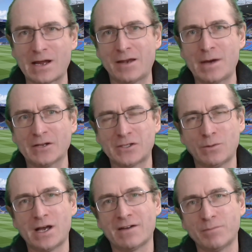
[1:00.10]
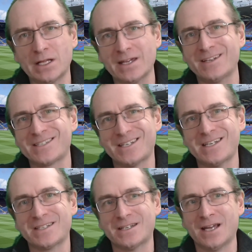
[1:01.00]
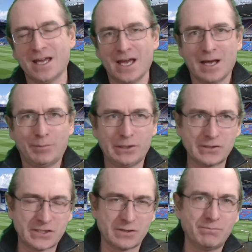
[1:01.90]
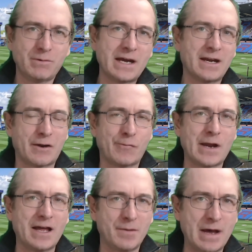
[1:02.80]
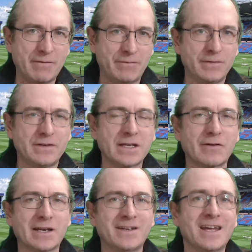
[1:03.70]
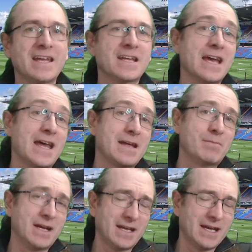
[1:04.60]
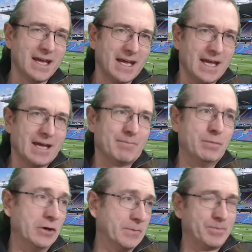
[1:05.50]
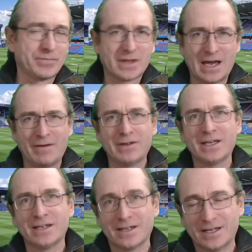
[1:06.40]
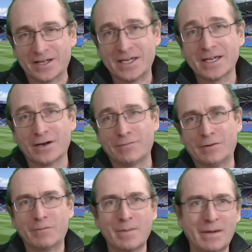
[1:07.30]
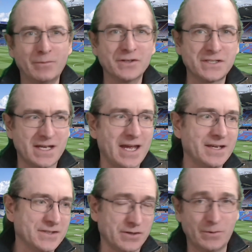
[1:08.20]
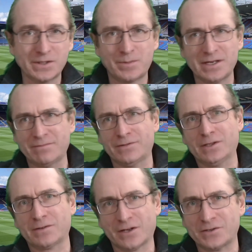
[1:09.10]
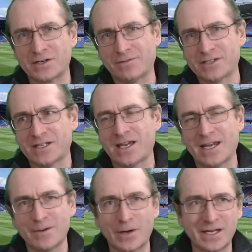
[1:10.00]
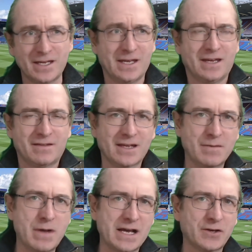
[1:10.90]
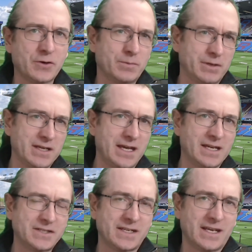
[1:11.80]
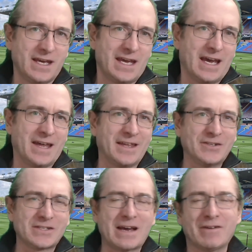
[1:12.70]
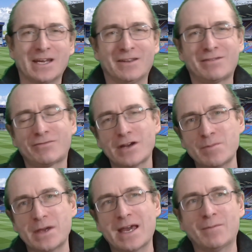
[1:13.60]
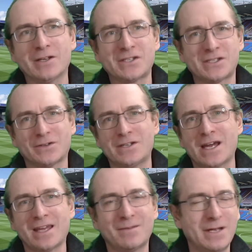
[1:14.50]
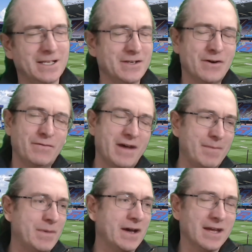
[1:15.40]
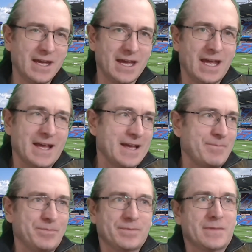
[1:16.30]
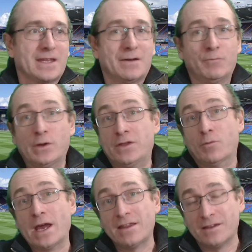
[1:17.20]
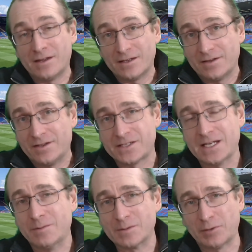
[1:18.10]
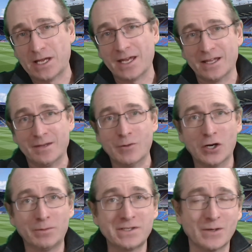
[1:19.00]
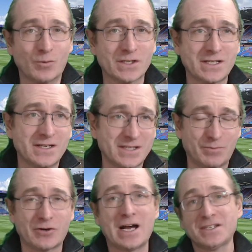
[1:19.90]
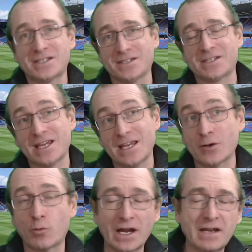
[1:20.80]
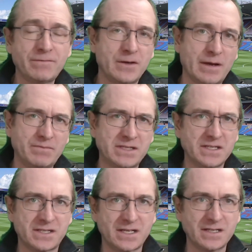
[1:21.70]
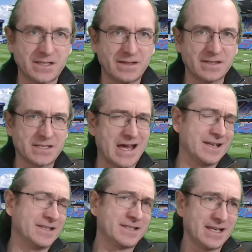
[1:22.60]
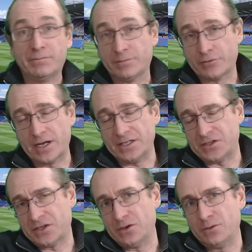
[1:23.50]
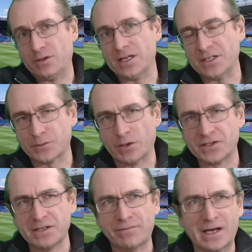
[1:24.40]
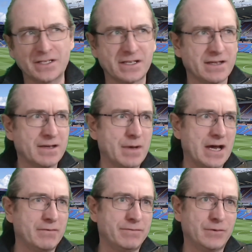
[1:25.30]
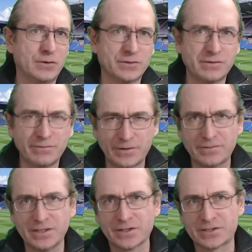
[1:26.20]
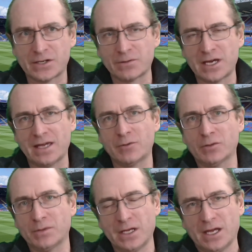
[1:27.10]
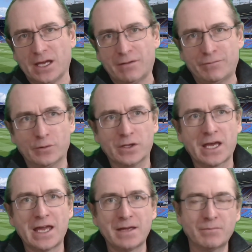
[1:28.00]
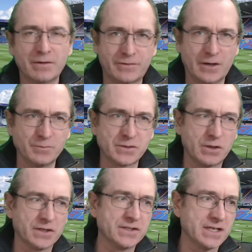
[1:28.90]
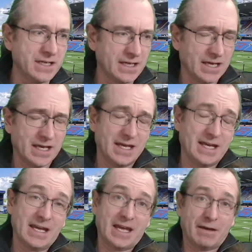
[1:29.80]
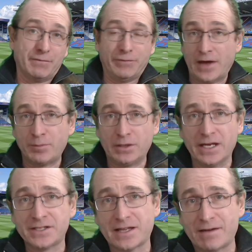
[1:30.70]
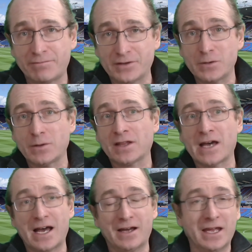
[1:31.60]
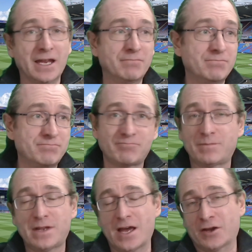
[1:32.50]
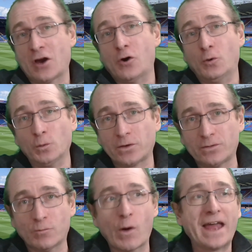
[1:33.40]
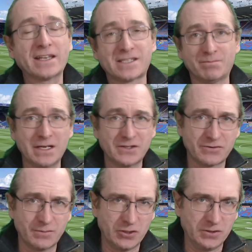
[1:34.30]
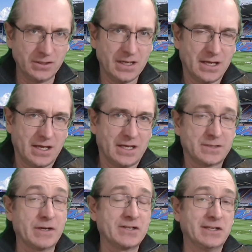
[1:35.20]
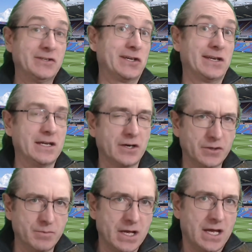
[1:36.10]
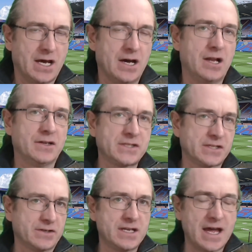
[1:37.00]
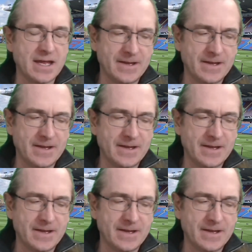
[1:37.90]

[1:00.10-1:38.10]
about $2.5 million a season, plus somewhere around about 50 grand a game. But having a kick-off on Remembrance Day has always been full of controversy anyway, thinking back a couple of years. And then just having it at 3 PM on a Sunday in the middle of November, with the way that the team is playing at the moment, it wasn't a surprise to see quite a few empty seats in the stands. Credit to the Swansea fans, I think about 450 or so came up for the game from Swansea. Fair play to them for doing that in a cold, wet, miserable, especially journey home on Sunday.